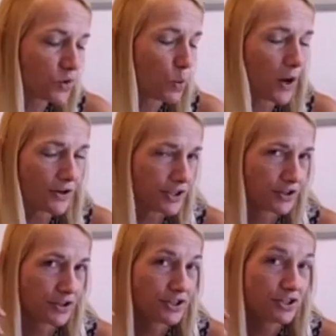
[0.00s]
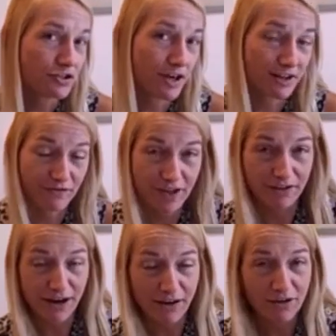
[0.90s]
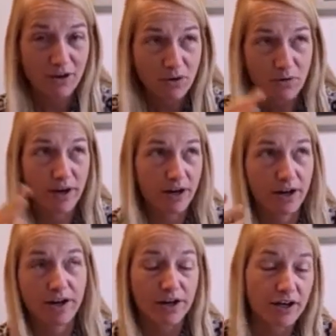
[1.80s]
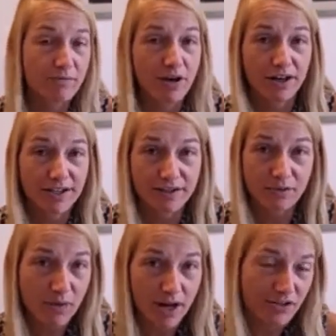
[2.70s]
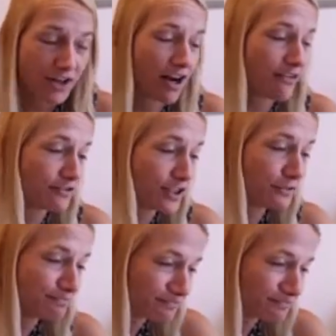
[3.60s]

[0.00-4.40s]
while you're trying to figure out where your monkeys are wandering off to.